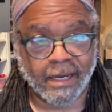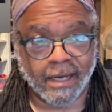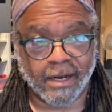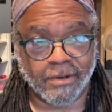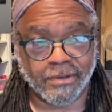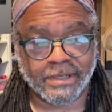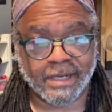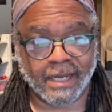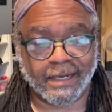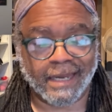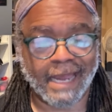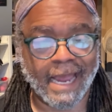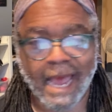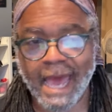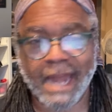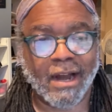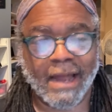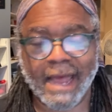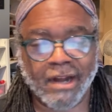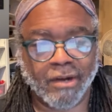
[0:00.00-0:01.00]
you know it's like
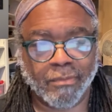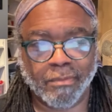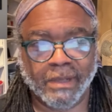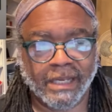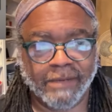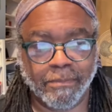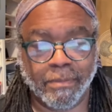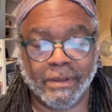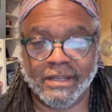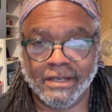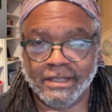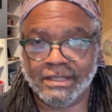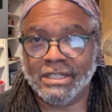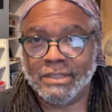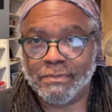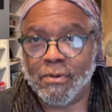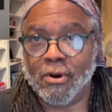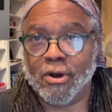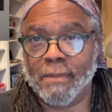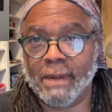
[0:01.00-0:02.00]
yeah I don't, I don't believe, but this
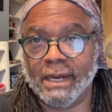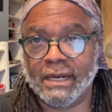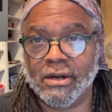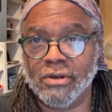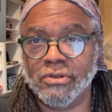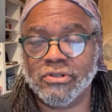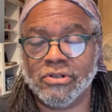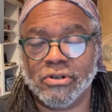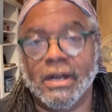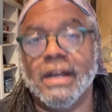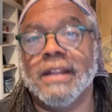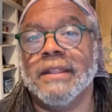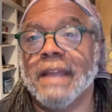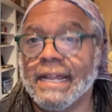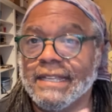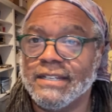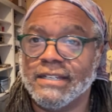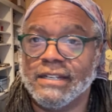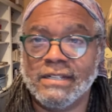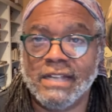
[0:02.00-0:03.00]
is part of my culture, and
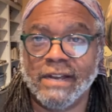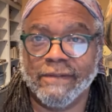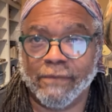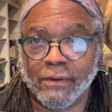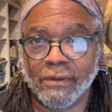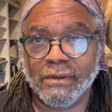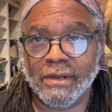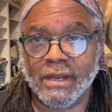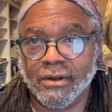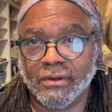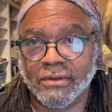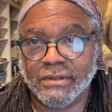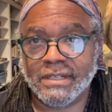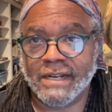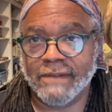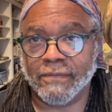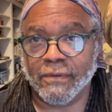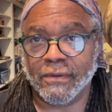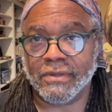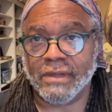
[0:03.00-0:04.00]
that's a different you know it's
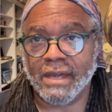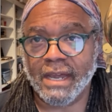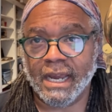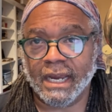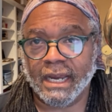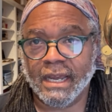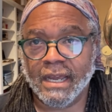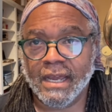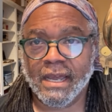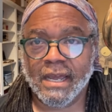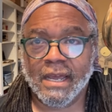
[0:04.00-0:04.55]
a different thing.